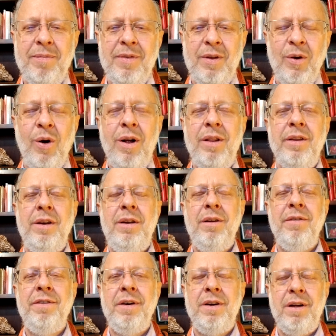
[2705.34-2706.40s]
all the
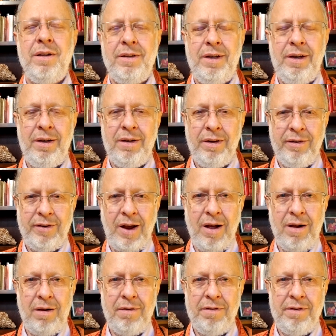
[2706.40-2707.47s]
difficulty
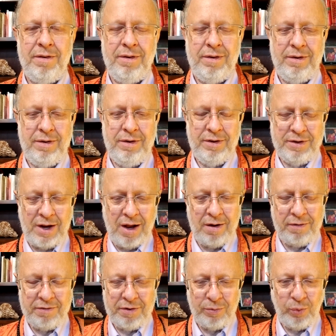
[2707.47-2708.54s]
dissolves
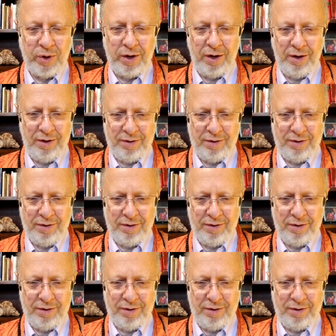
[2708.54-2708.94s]
away.